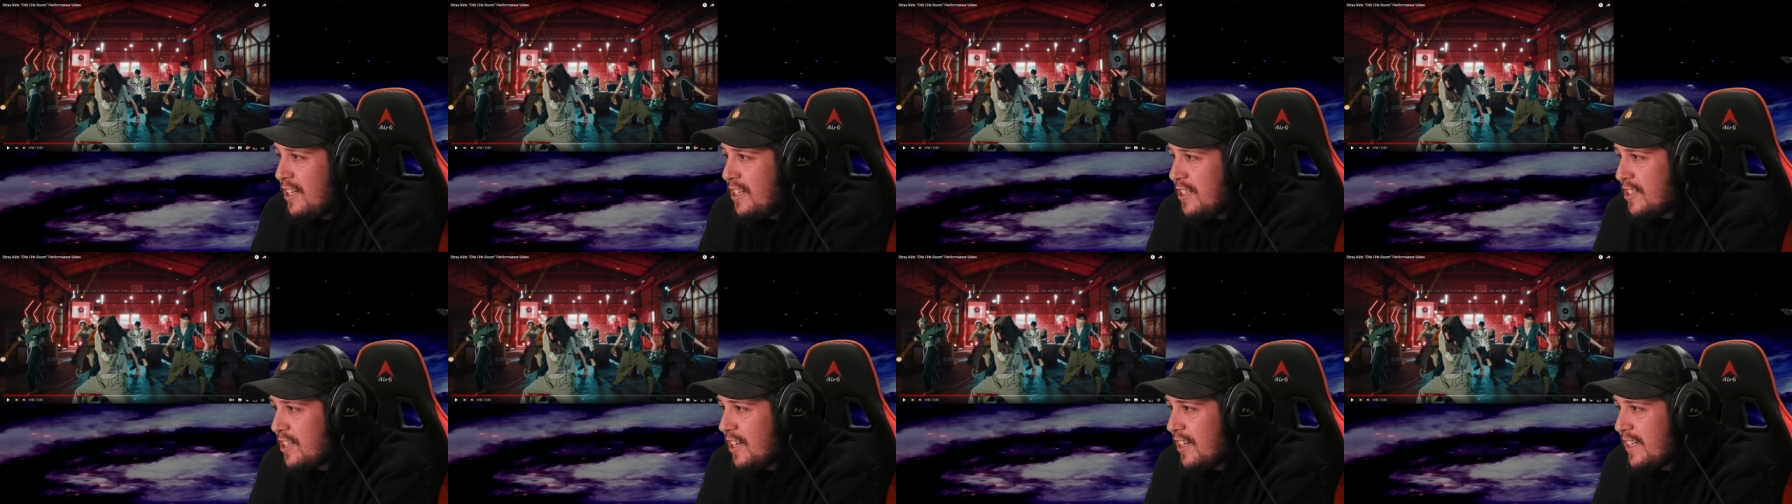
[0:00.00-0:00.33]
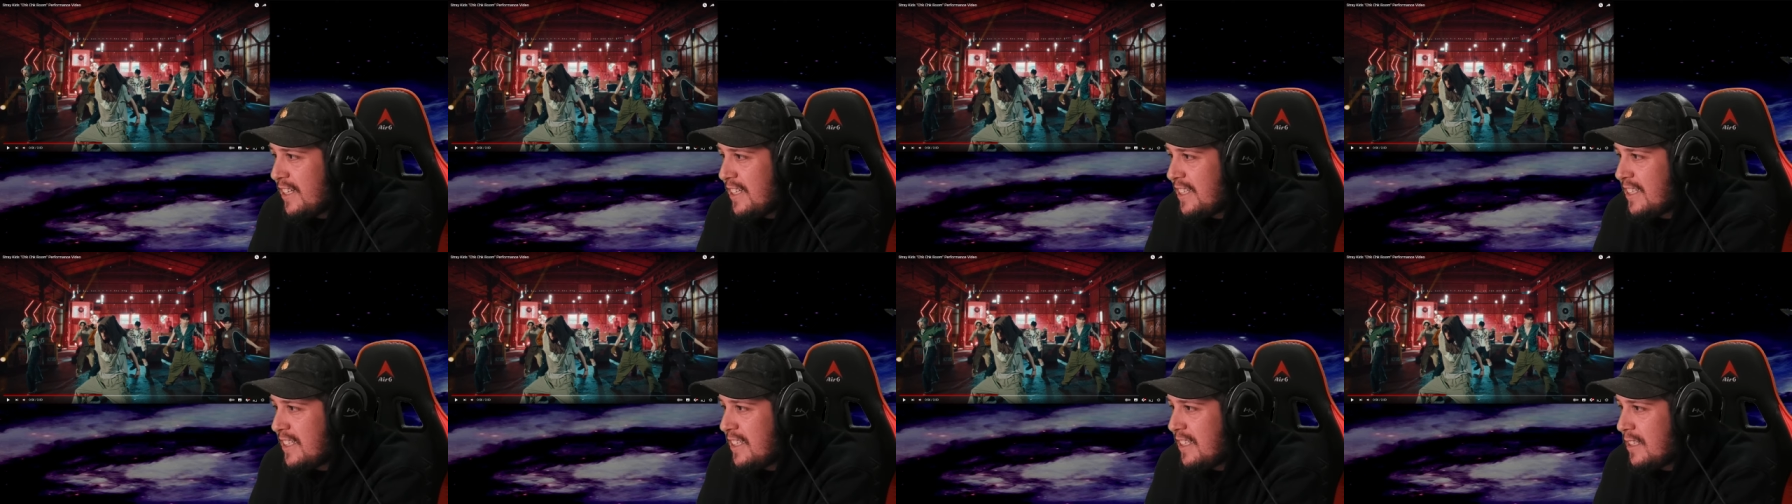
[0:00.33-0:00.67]
So
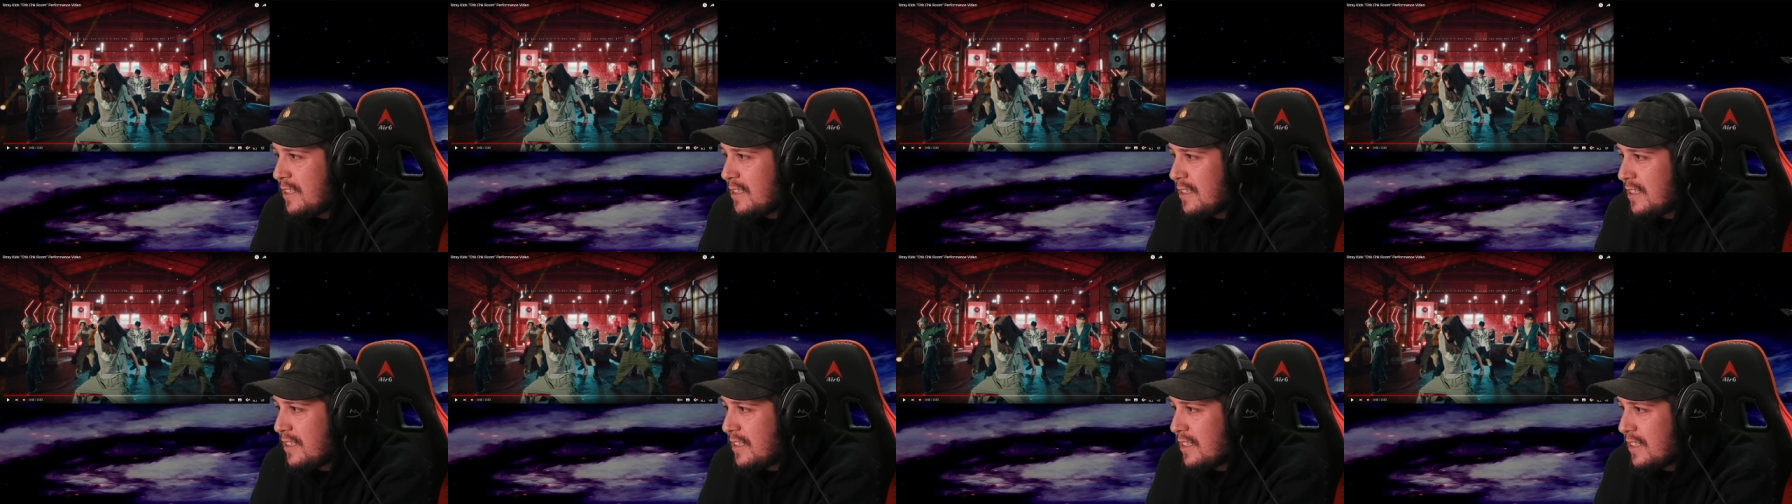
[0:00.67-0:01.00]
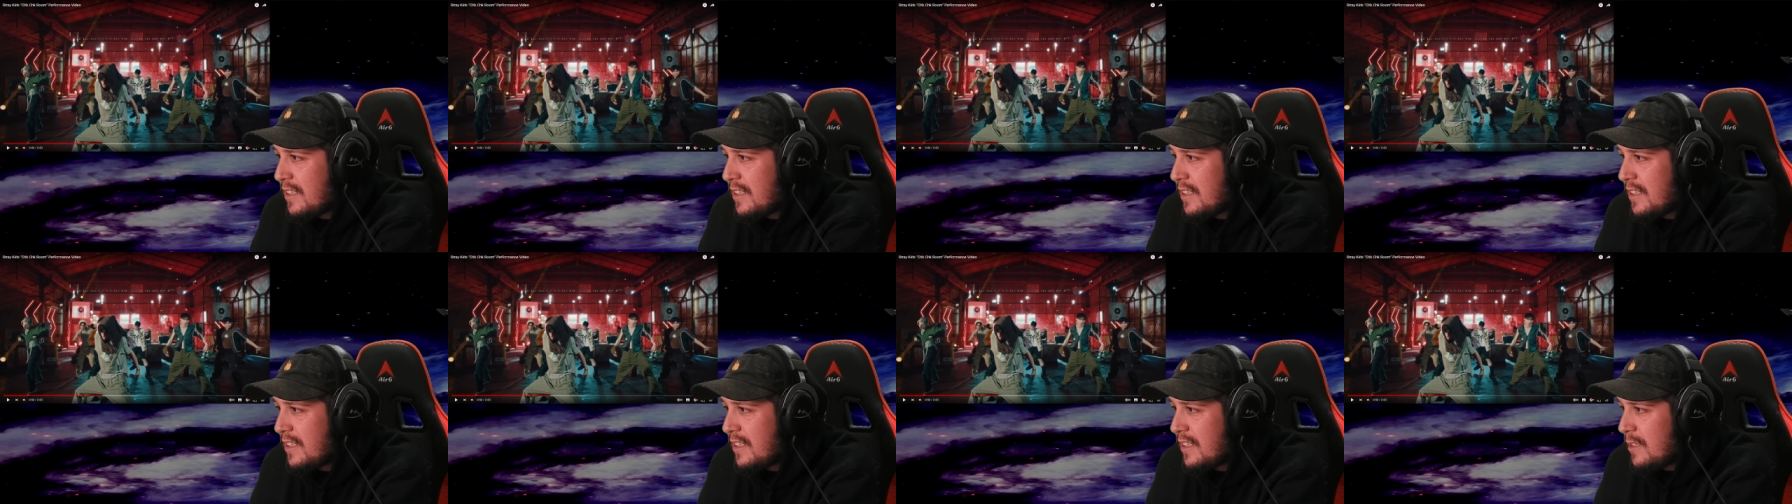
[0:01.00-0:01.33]
this is
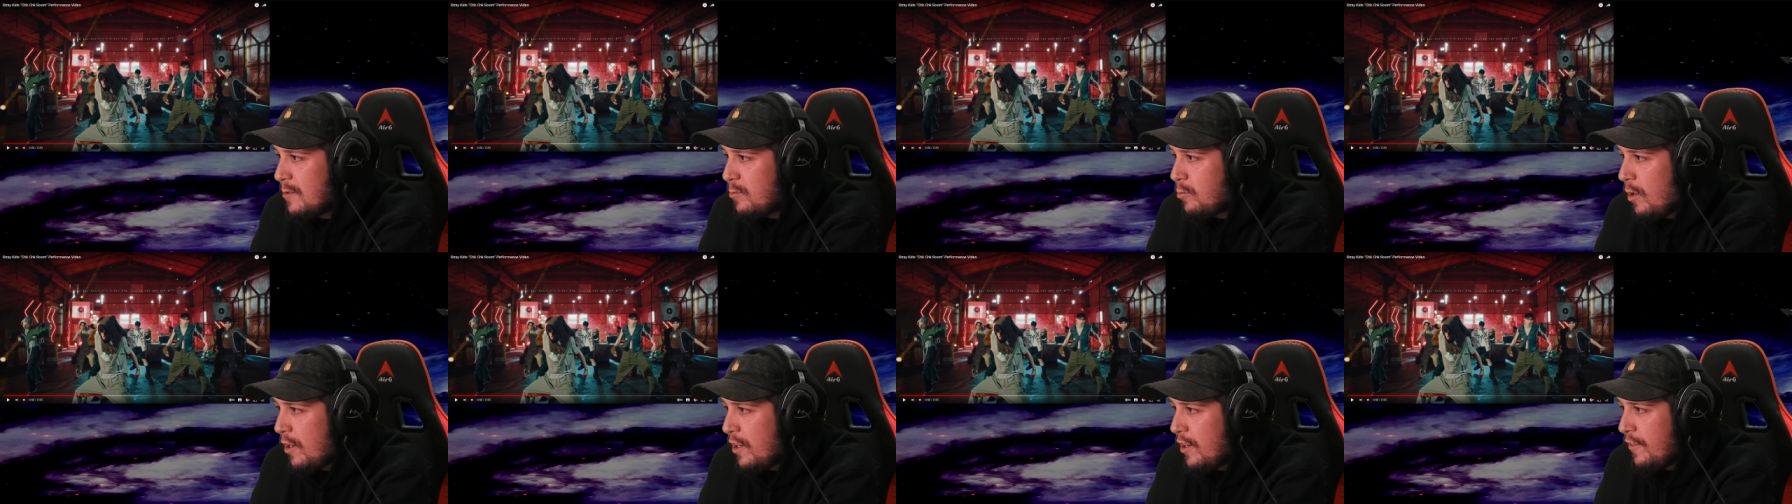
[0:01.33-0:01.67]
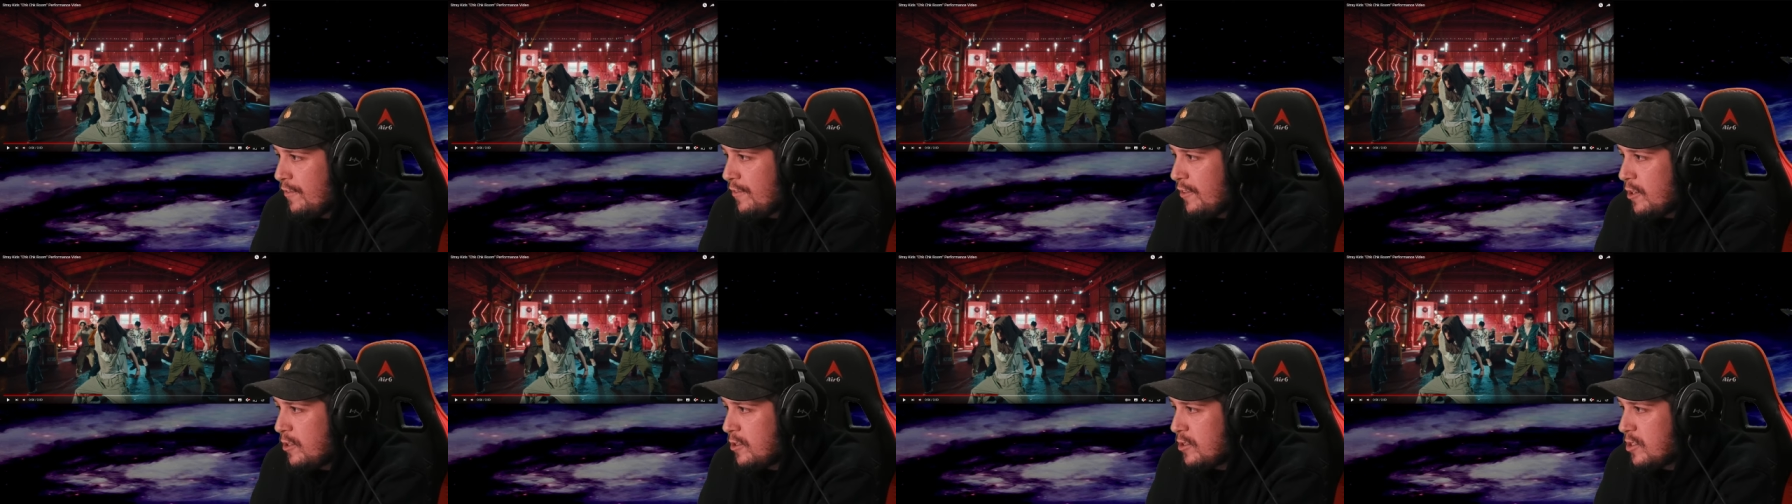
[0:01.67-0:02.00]
one
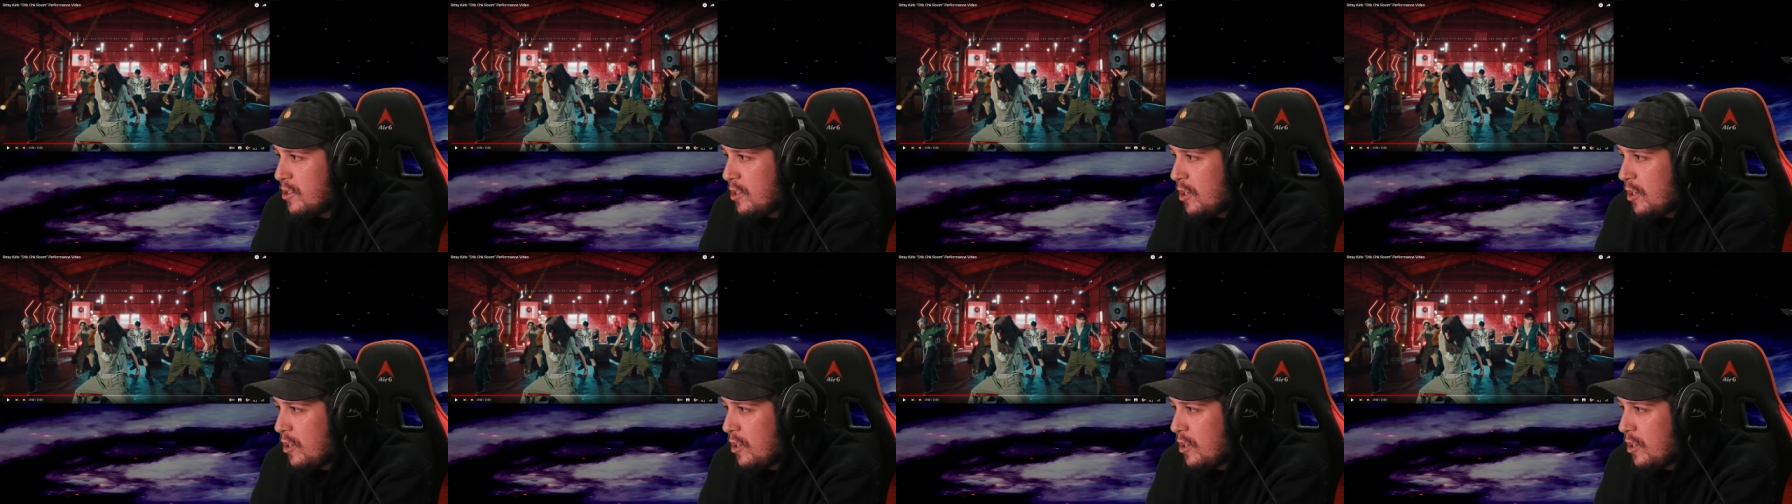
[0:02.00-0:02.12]
of those